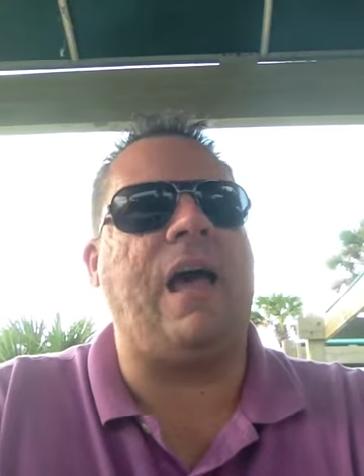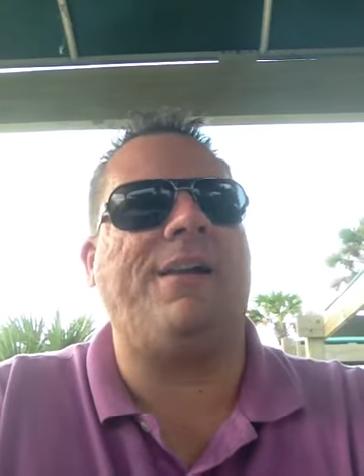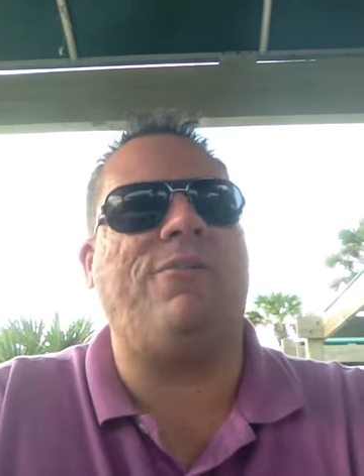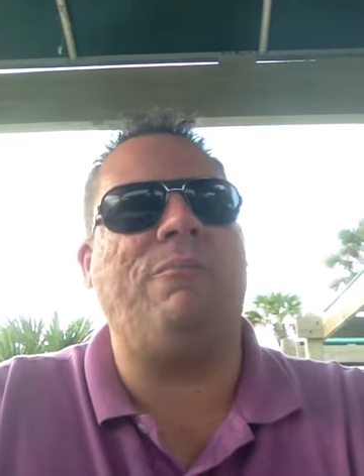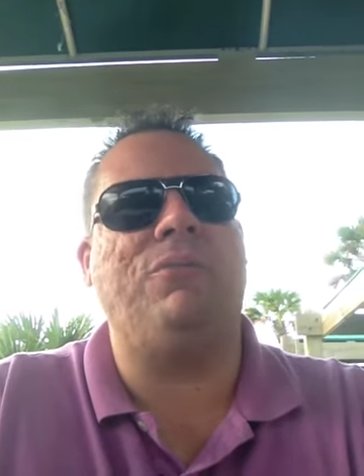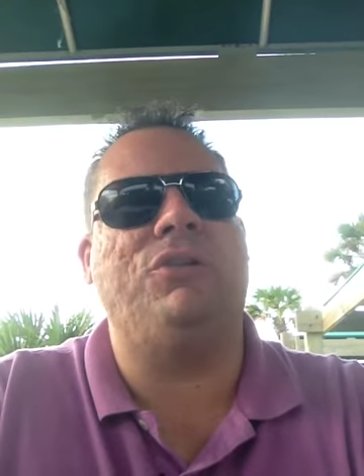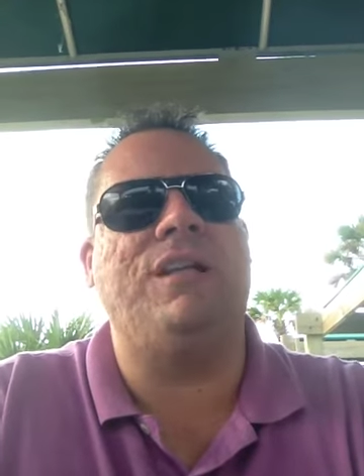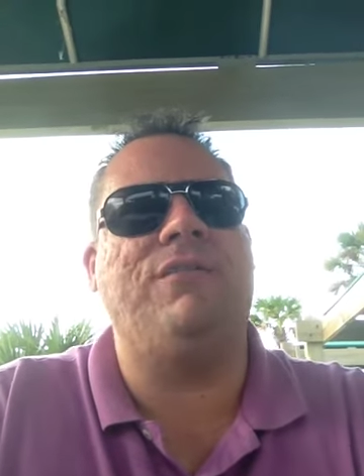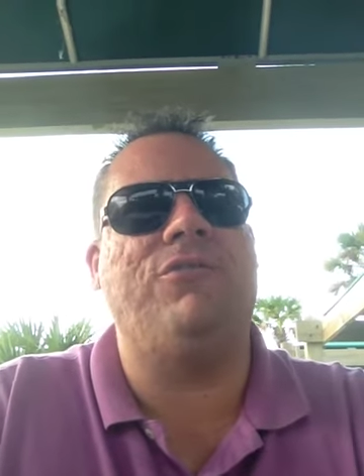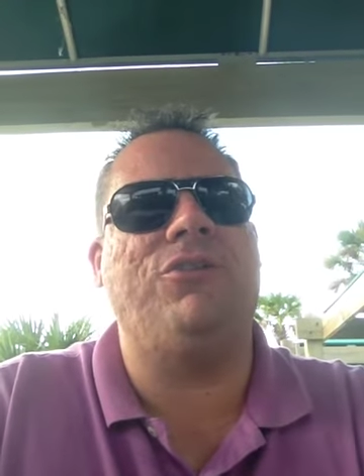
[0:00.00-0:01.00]
I don't
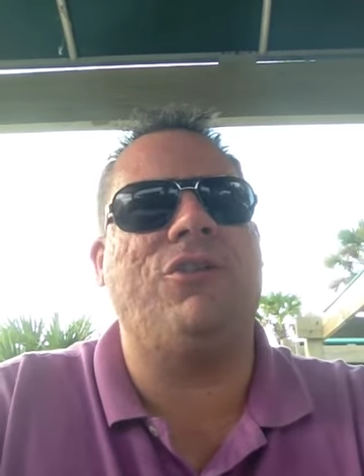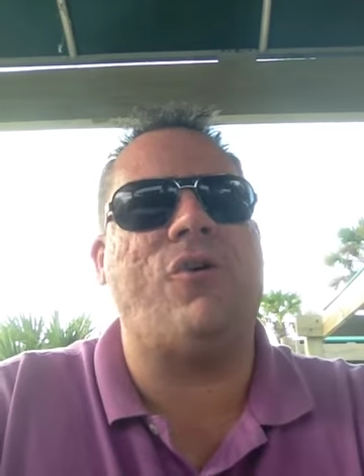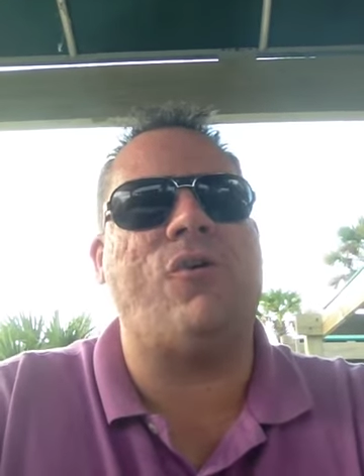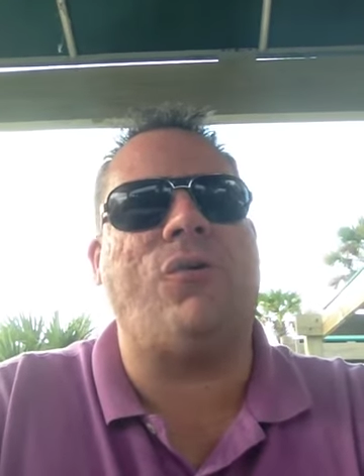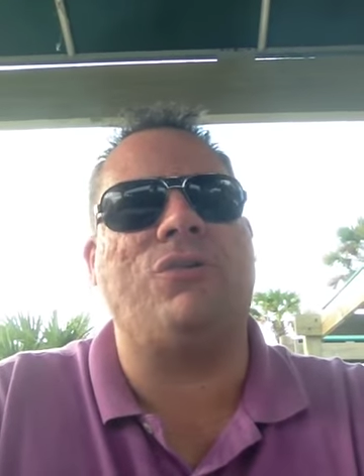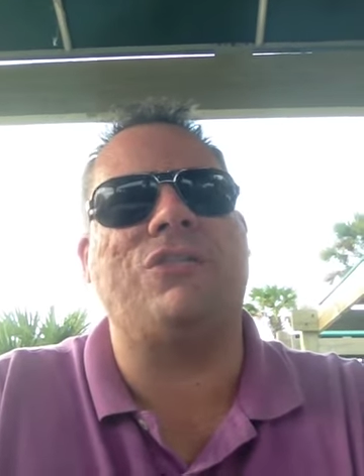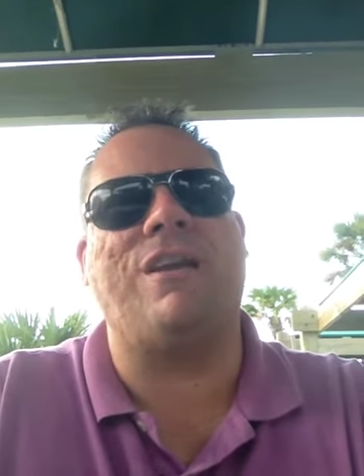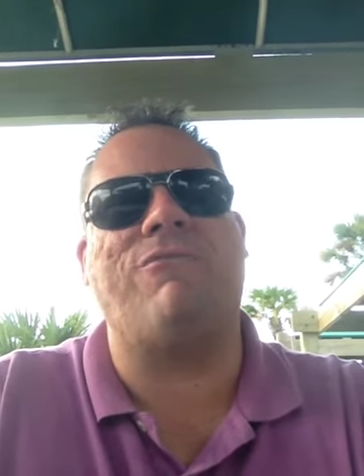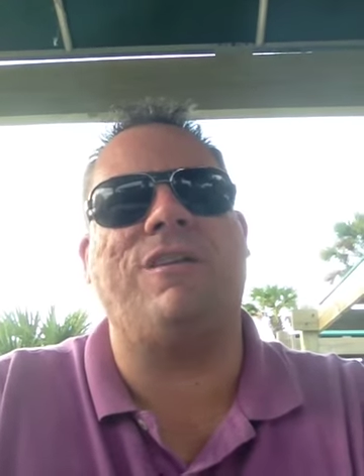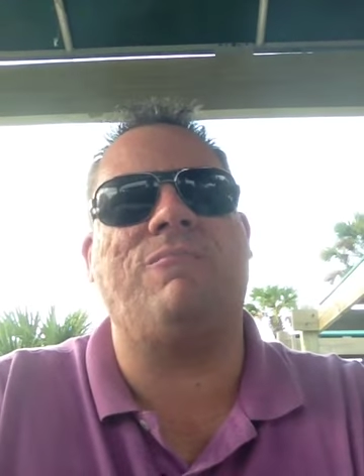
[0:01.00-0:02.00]
believe in the whole
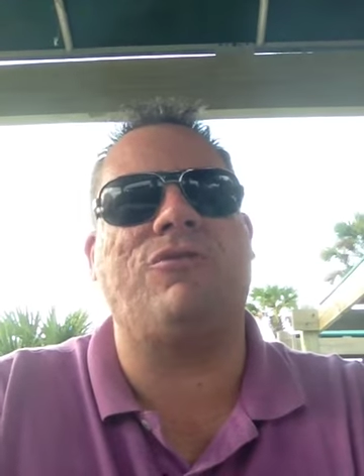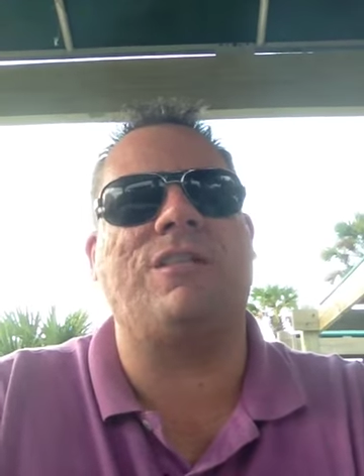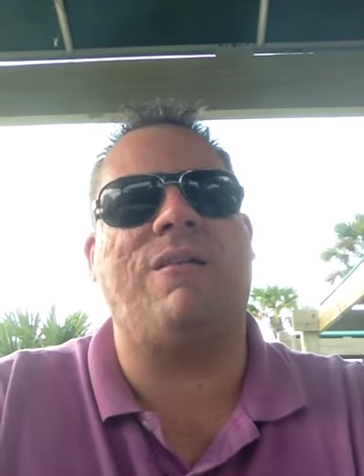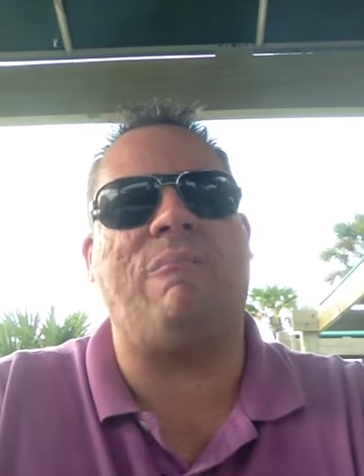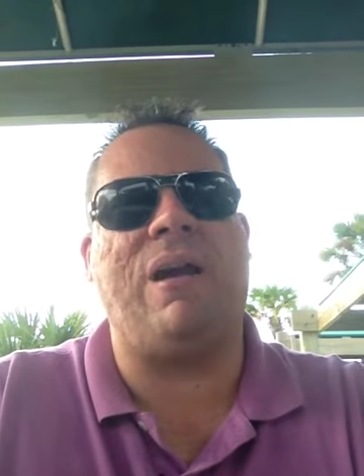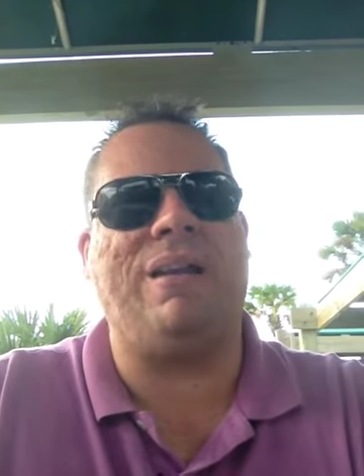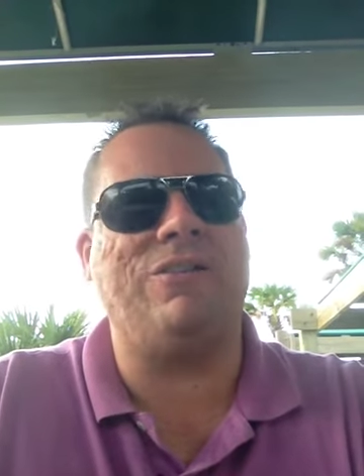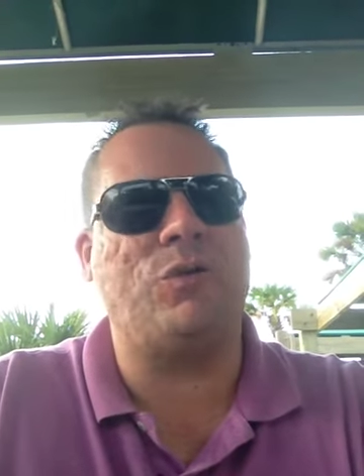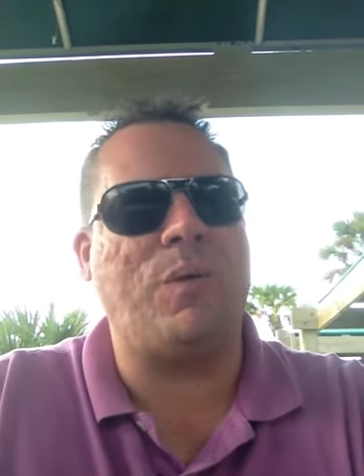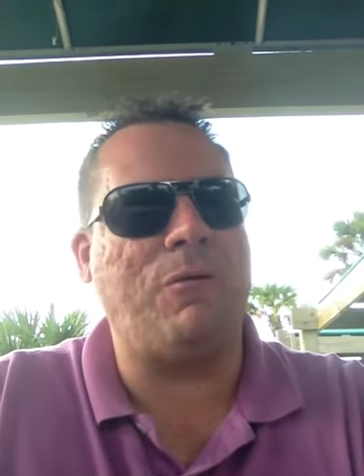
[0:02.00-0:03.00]
70%
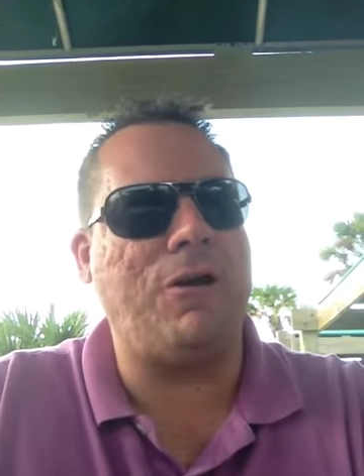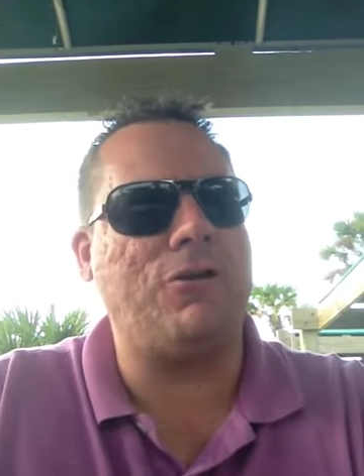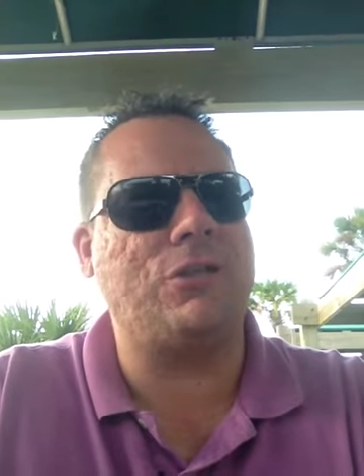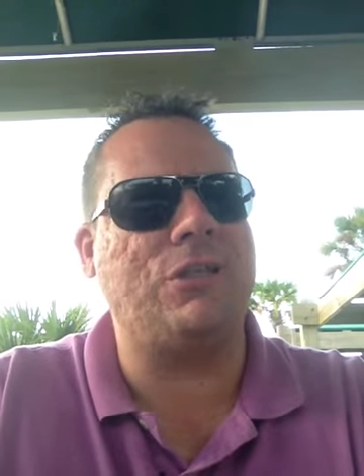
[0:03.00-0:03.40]
minus repairs,